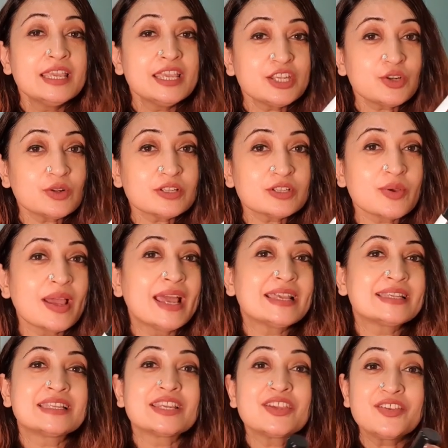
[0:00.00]
It also
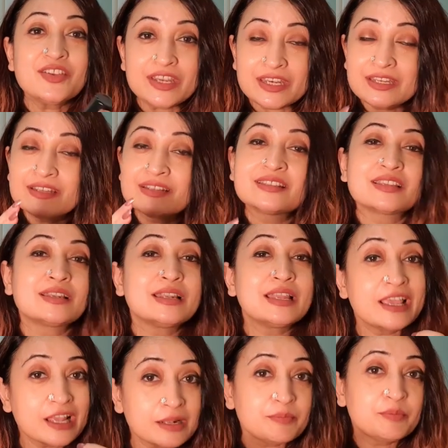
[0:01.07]
has ingredients that will
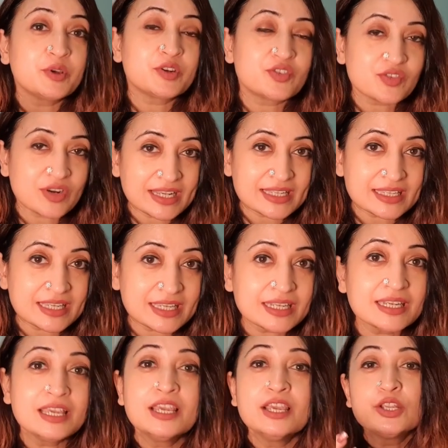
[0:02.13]
help your dry
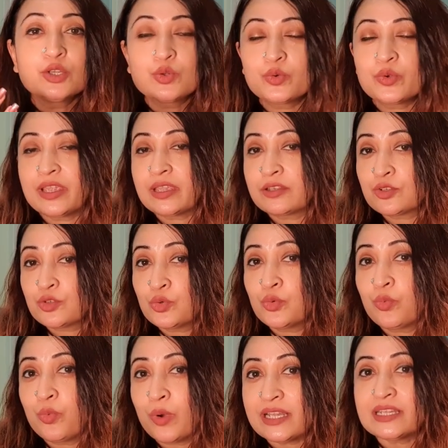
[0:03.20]
skin to
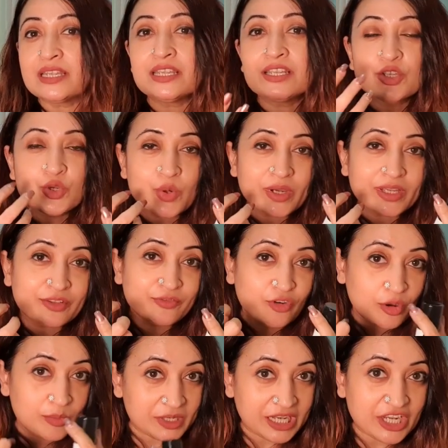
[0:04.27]
one, enjoy the
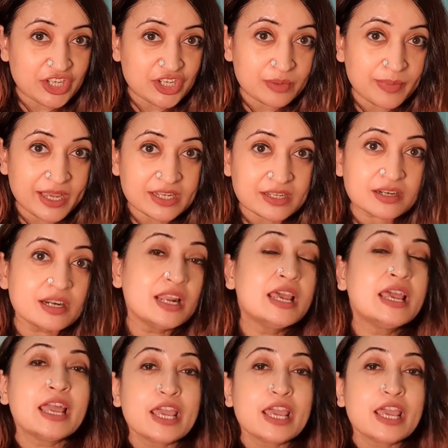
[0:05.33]
formulation better,